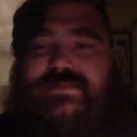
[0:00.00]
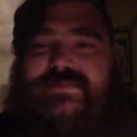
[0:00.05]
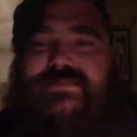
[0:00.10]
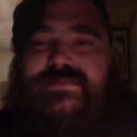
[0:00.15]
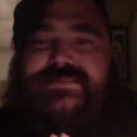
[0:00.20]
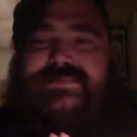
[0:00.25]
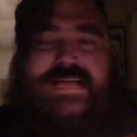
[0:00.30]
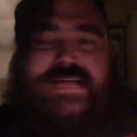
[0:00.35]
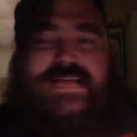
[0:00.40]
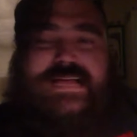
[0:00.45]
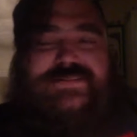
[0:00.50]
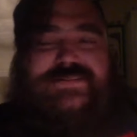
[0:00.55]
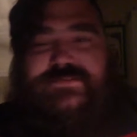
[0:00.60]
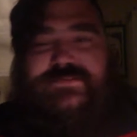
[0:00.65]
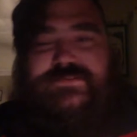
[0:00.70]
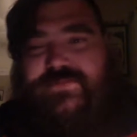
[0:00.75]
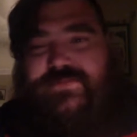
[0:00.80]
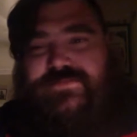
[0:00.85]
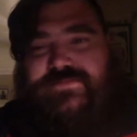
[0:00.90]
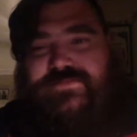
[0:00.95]

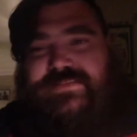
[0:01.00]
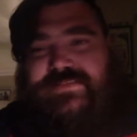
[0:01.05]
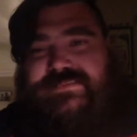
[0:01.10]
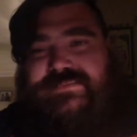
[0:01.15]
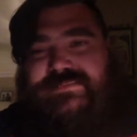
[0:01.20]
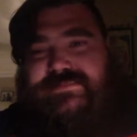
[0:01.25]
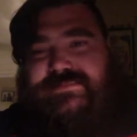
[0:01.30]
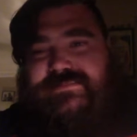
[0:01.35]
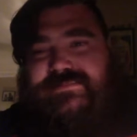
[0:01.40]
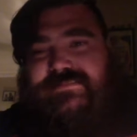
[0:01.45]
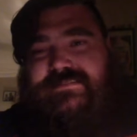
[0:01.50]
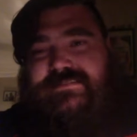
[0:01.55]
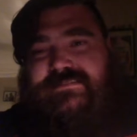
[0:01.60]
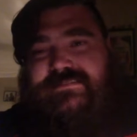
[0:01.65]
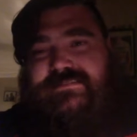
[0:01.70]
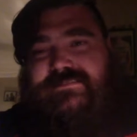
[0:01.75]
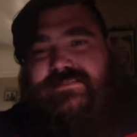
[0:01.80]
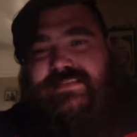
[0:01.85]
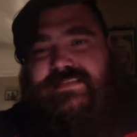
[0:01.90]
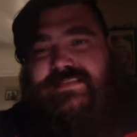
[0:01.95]
slasher movies
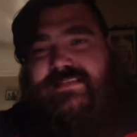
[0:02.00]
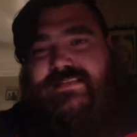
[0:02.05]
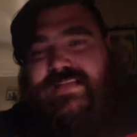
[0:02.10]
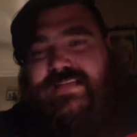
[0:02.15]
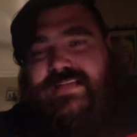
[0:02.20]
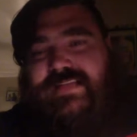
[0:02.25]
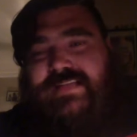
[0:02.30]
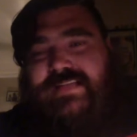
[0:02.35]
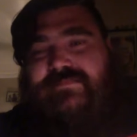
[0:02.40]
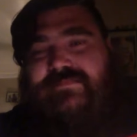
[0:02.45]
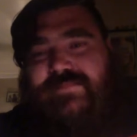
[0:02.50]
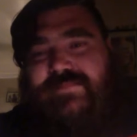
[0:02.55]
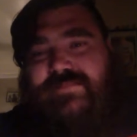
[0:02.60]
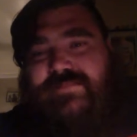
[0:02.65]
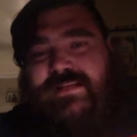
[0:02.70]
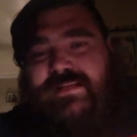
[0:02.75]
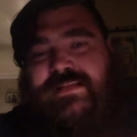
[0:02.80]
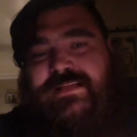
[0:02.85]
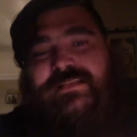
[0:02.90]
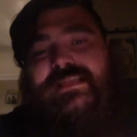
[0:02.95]
that I could
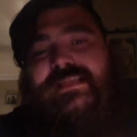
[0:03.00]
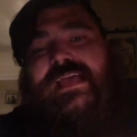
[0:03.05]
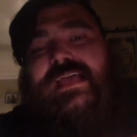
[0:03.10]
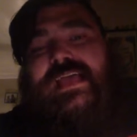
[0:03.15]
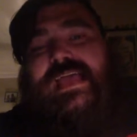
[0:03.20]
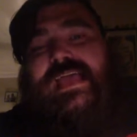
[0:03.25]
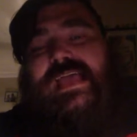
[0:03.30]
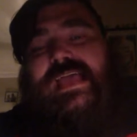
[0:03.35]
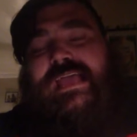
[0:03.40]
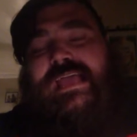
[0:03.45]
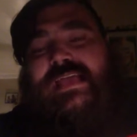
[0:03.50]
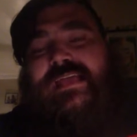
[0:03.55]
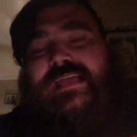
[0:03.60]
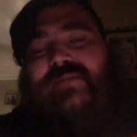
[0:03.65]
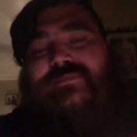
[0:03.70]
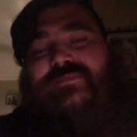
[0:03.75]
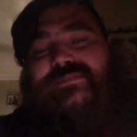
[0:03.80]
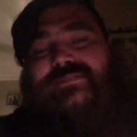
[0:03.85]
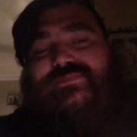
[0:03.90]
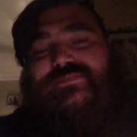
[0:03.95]
find, and
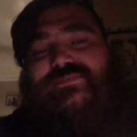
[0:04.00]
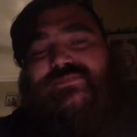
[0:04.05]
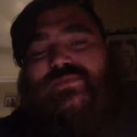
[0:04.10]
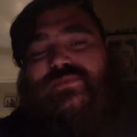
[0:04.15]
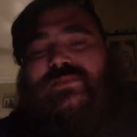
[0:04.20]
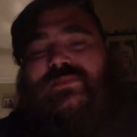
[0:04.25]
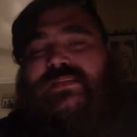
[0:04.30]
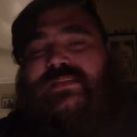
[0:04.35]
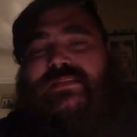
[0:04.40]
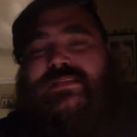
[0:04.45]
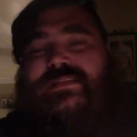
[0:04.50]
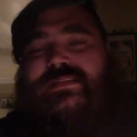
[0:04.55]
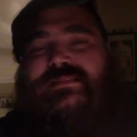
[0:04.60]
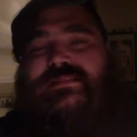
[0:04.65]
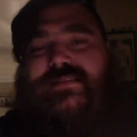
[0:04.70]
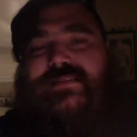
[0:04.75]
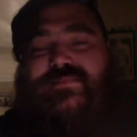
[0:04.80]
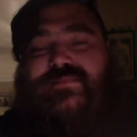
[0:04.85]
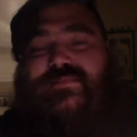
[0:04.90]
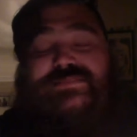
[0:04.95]
I was really
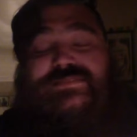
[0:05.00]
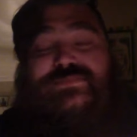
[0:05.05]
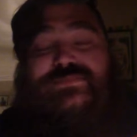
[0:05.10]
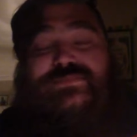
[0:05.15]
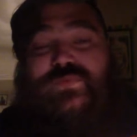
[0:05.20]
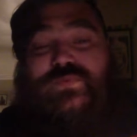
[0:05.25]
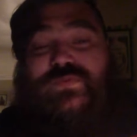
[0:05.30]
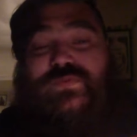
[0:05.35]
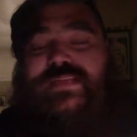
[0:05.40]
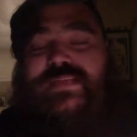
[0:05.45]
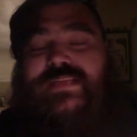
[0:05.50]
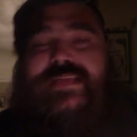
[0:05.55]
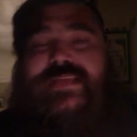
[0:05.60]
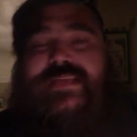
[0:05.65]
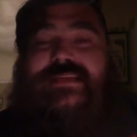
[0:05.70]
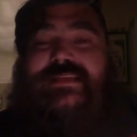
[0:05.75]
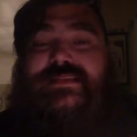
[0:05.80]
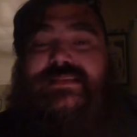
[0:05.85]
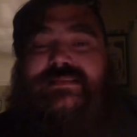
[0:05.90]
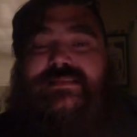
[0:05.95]

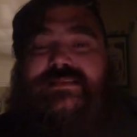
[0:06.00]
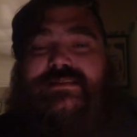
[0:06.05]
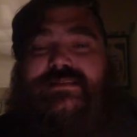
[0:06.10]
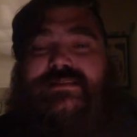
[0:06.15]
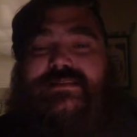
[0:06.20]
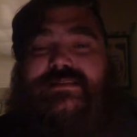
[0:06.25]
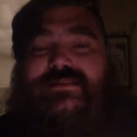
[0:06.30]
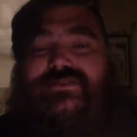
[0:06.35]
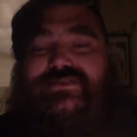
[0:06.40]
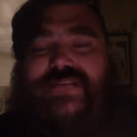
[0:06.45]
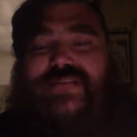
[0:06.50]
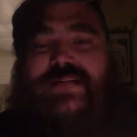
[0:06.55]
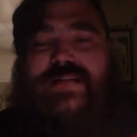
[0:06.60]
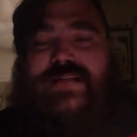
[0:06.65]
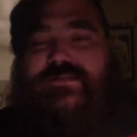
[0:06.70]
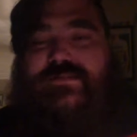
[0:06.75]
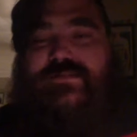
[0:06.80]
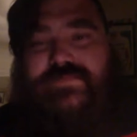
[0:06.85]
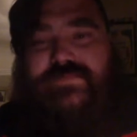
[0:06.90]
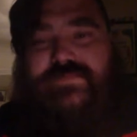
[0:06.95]
getting into
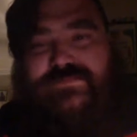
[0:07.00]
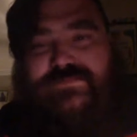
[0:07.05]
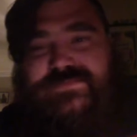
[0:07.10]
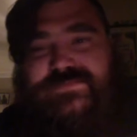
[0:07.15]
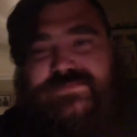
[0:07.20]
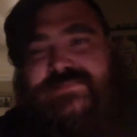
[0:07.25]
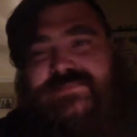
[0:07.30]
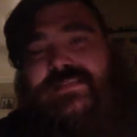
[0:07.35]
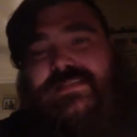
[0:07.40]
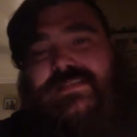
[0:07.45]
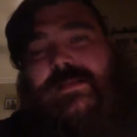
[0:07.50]
Giallo films,